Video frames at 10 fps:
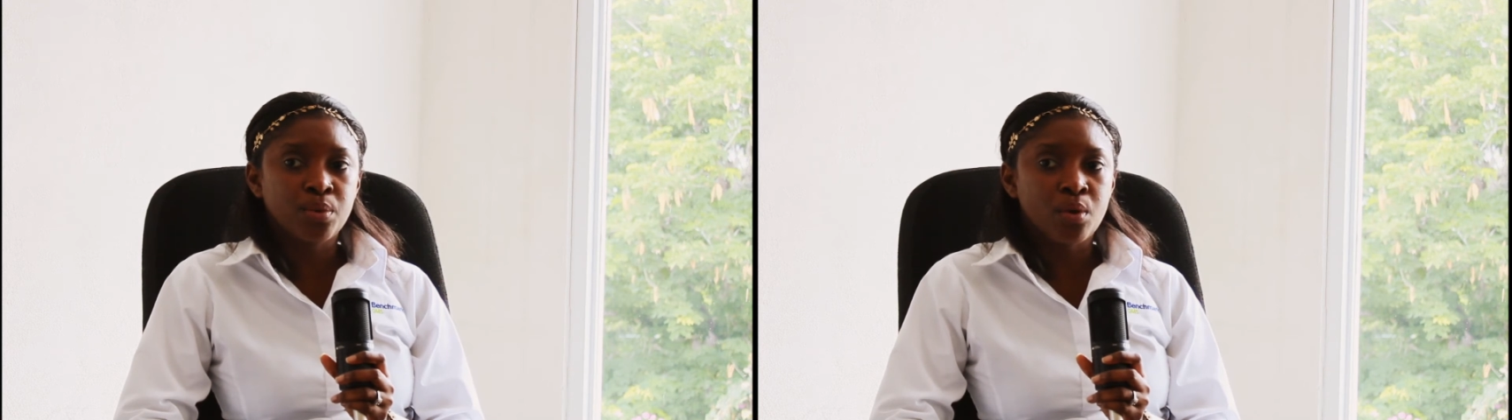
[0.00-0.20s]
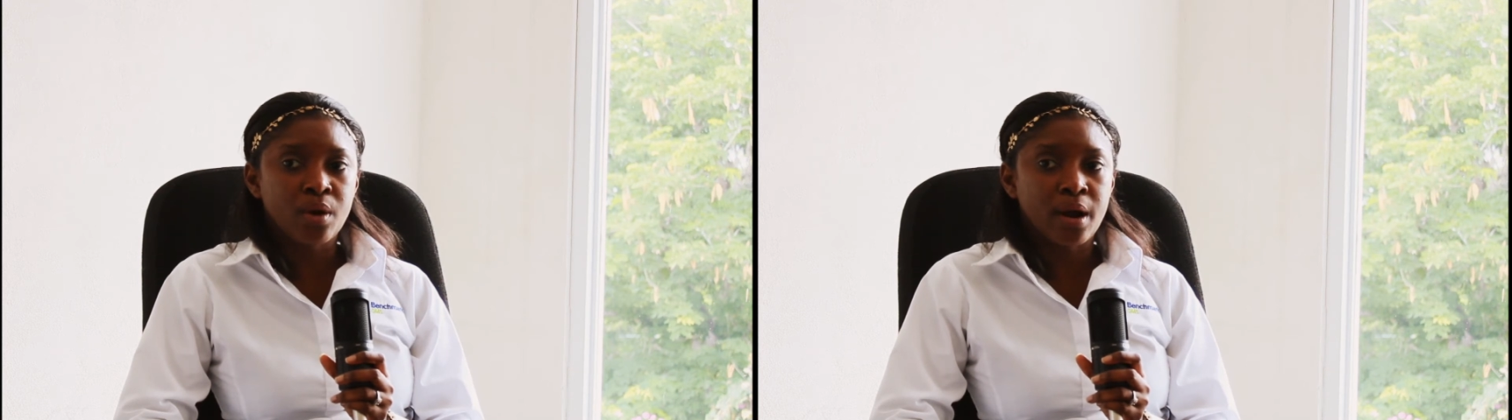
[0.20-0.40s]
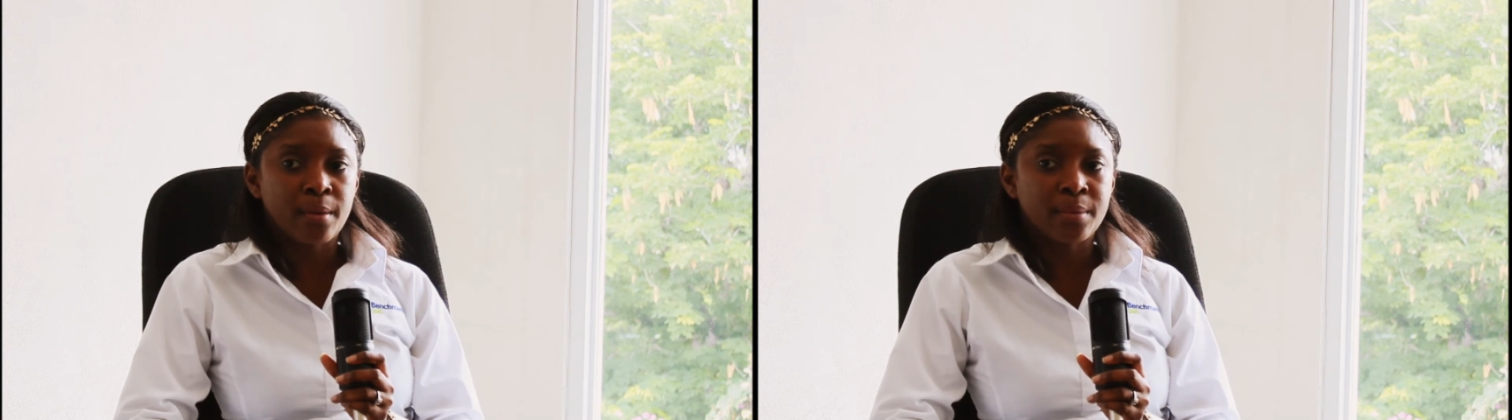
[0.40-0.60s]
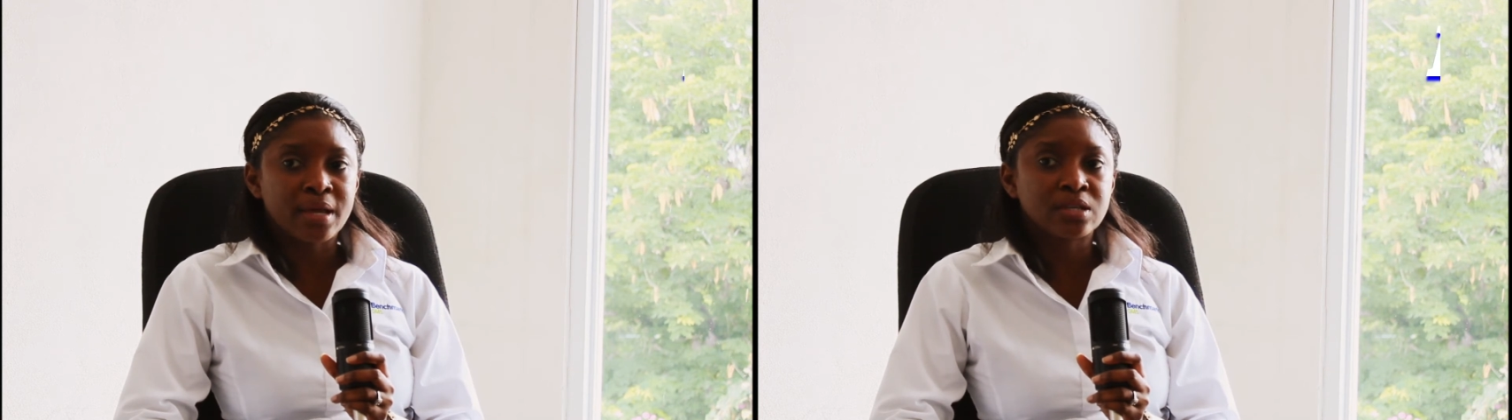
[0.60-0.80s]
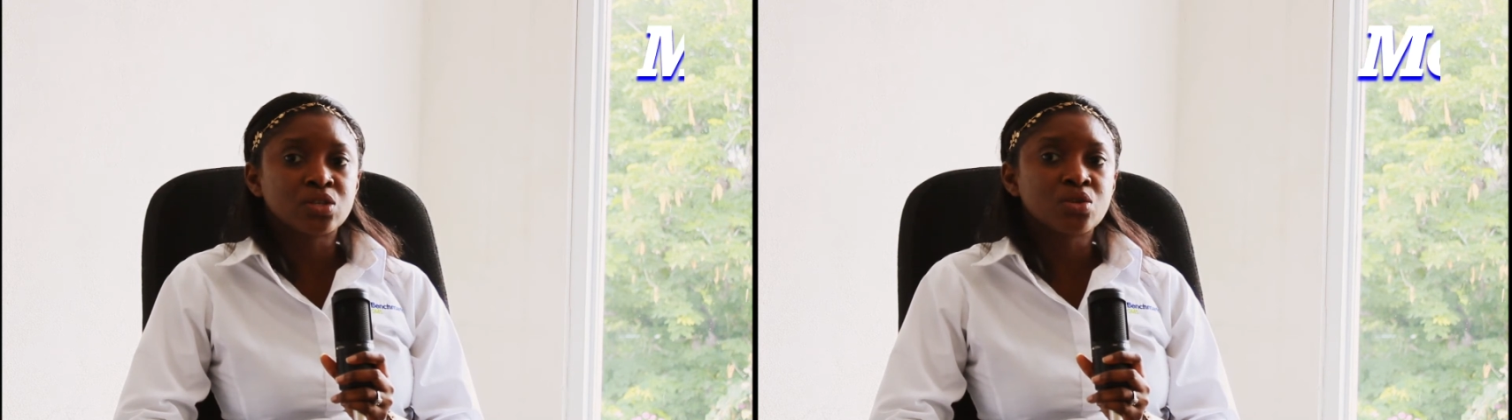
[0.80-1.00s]
program
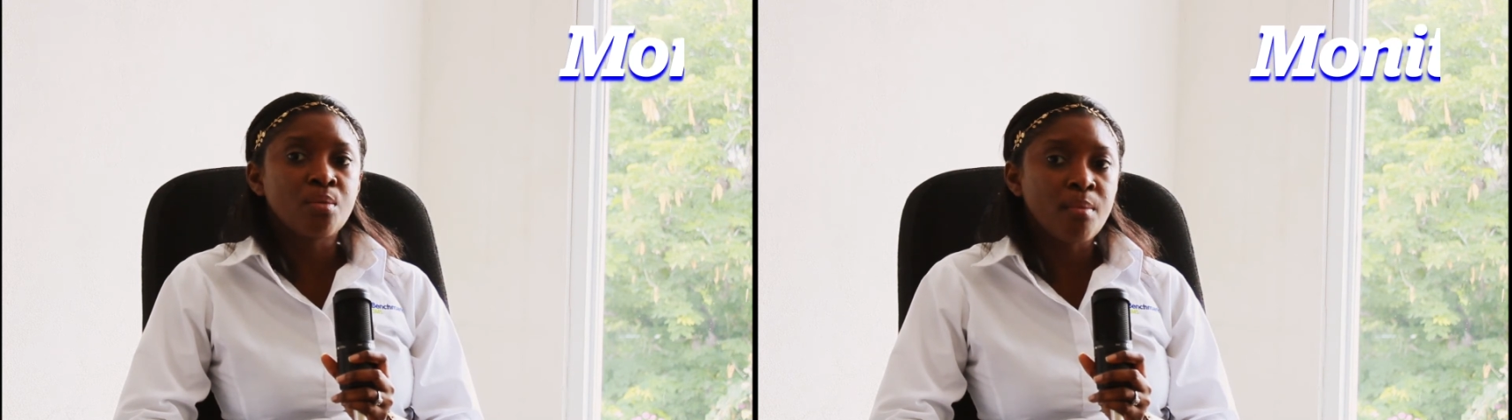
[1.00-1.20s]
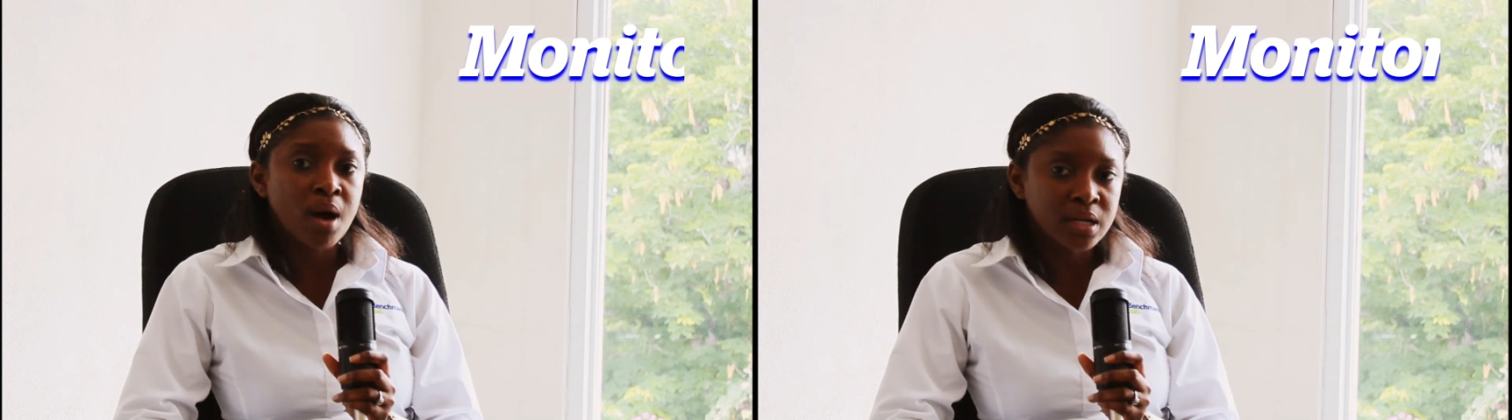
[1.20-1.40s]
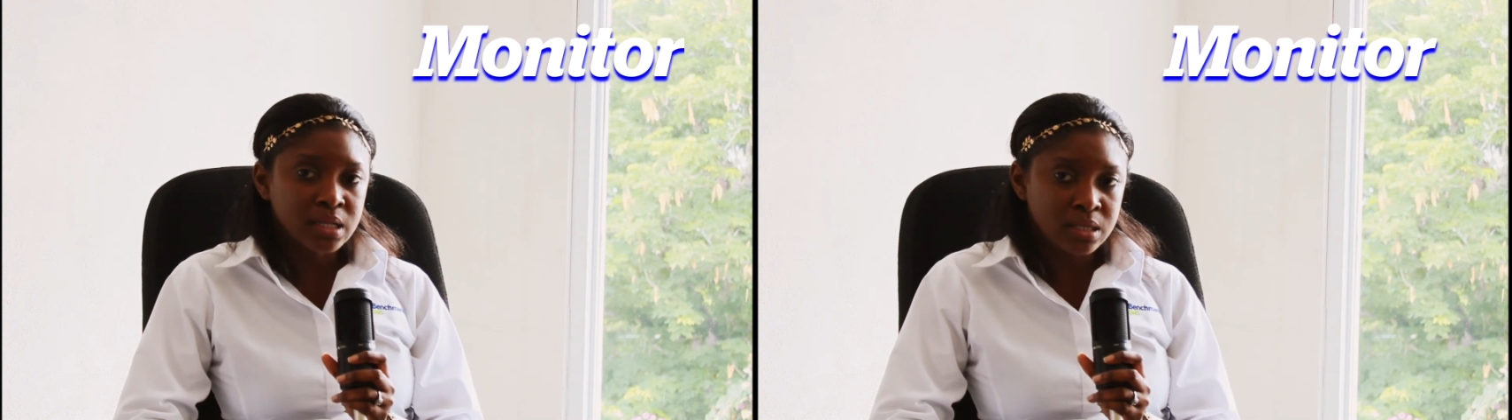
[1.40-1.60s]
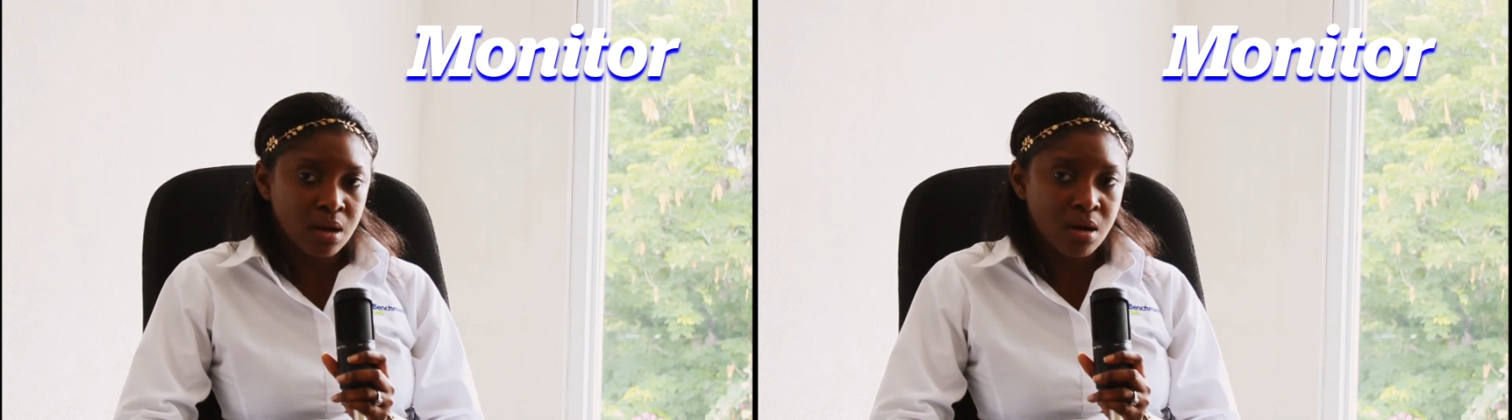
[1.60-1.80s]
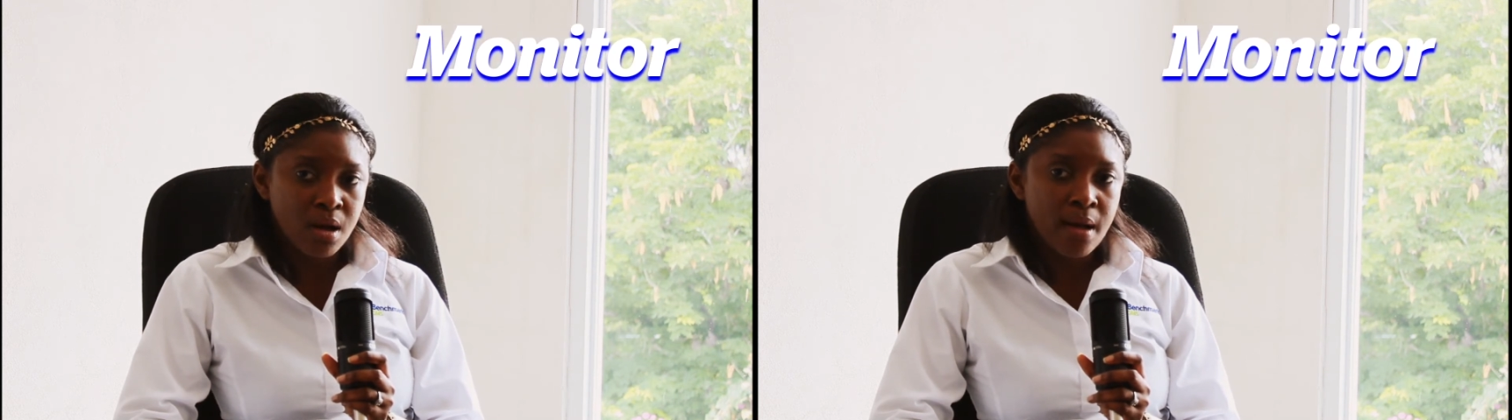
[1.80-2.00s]
is to monitor